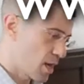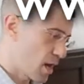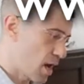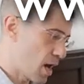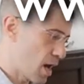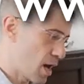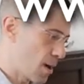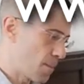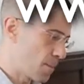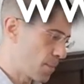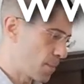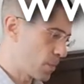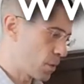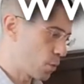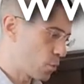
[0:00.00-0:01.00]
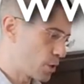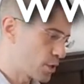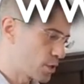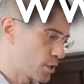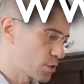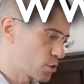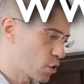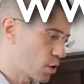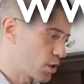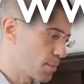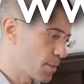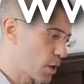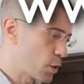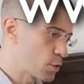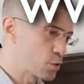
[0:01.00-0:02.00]
We're going to talk
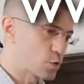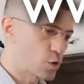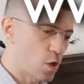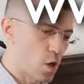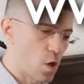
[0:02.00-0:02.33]
about